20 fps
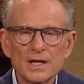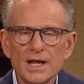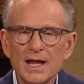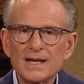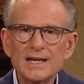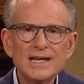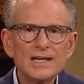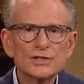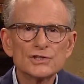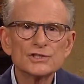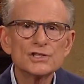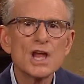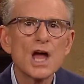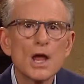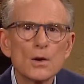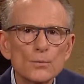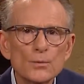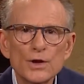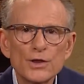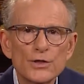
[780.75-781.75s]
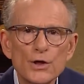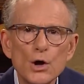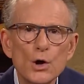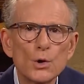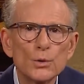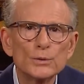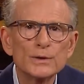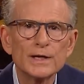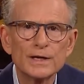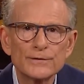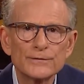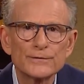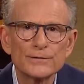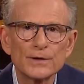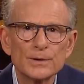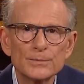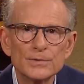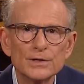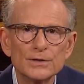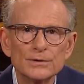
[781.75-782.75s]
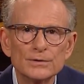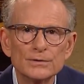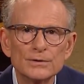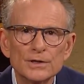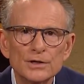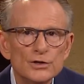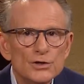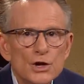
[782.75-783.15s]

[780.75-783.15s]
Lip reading: and He's not withholding from you.